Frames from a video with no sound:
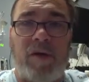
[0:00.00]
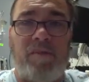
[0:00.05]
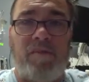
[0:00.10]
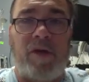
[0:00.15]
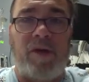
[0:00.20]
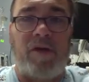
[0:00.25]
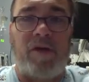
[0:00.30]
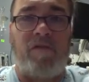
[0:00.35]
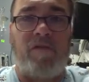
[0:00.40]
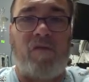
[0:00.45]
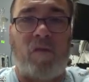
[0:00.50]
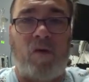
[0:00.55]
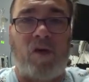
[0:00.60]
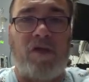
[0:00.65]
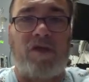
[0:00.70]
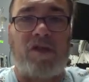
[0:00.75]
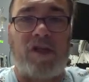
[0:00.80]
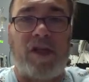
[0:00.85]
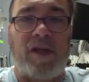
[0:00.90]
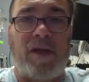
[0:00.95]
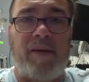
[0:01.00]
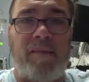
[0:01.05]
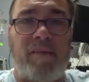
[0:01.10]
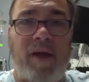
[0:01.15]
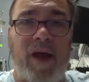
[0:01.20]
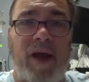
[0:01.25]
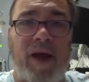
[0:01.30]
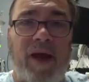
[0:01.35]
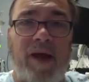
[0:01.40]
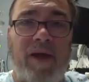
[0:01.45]
But fortunately,
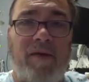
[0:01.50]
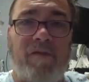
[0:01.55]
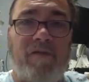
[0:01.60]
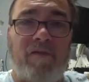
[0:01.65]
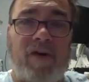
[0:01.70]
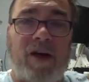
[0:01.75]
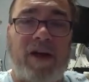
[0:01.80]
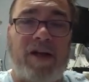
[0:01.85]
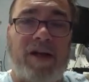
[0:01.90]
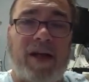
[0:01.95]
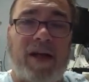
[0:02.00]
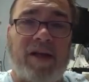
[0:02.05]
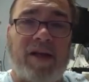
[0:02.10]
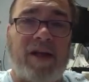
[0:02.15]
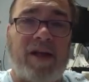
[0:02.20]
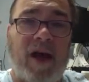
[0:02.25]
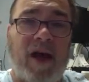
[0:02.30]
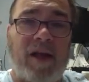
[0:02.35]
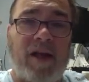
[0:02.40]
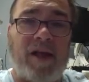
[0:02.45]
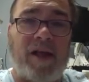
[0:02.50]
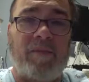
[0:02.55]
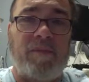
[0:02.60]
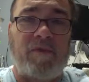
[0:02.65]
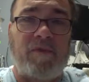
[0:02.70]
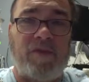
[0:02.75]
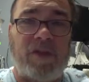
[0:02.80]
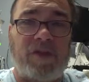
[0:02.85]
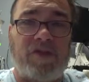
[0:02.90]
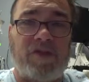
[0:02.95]
my friend and colleague,
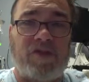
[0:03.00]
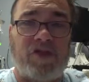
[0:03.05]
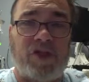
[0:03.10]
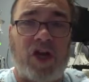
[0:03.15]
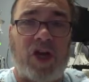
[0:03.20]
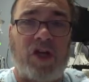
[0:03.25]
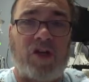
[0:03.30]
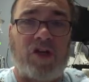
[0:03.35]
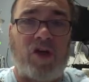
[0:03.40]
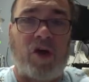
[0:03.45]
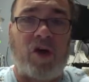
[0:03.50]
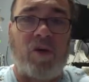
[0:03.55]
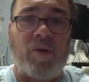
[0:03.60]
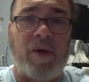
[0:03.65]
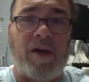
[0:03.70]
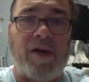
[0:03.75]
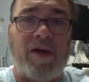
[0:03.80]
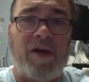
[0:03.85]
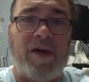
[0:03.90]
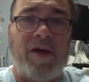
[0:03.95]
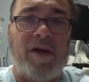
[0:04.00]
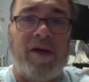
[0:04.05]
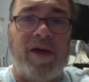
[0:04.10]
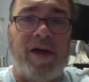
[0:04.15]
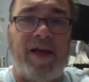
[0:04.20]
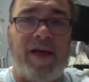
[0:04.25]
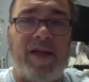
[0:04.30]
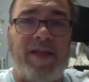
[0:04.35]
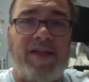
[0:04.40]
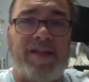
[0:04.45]
Professor John Kerwin,
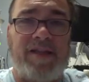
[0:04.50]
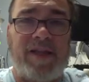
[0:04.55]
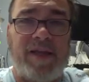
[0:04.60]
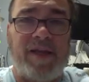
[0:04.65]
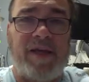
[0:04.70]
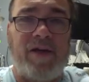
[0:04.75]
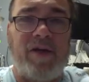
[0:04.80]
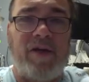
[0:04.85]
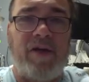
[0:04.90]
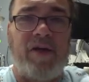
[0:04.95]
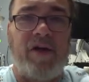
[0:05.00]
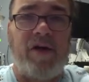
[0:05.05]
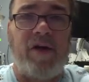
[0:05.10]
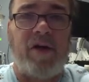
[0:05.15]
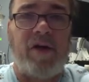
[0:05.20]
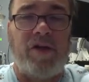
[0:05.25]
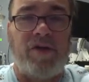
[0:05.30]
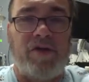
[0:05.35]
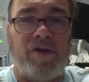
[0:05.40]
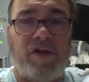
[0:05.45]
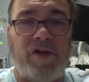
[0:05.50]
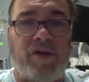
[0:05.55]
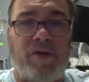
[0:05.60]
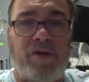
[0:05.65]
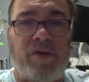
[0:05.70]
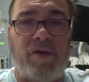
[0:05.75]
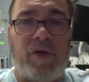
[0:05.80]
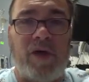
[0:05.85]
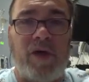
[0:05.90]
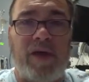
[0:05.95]
is here
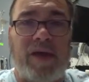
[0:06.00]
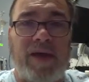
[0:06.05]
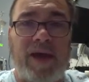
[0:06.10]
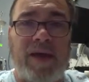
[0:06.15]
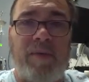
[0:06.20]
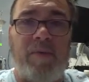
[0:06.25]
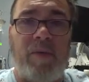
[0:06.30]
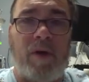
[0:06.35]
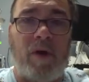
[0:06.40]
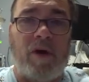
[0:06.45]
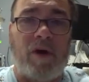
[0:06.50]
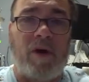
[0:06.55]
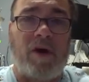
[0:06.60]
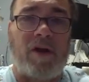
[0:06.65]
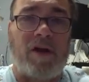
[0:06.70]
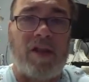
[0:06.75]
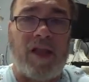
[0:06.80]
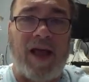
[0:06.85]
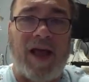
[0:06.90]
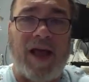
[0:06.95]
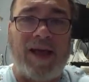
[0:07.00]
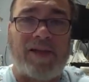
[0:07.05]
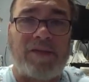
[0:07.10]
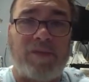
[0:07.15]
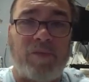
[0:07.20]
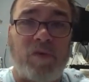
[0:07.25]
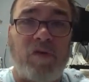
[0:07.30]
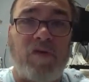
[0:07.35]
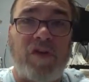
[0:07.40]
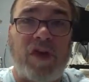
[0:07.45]
to keep our class
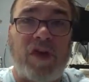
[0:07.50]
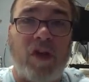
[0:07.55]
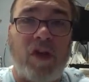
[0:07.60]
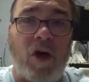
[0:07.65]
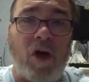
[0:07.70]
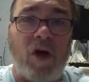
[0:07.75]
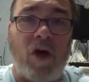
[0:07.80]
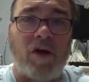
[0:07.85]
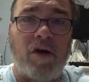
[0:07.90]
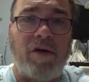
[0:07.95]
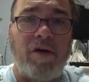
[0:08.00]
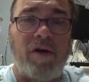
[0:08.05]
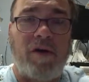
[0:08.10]
moving along,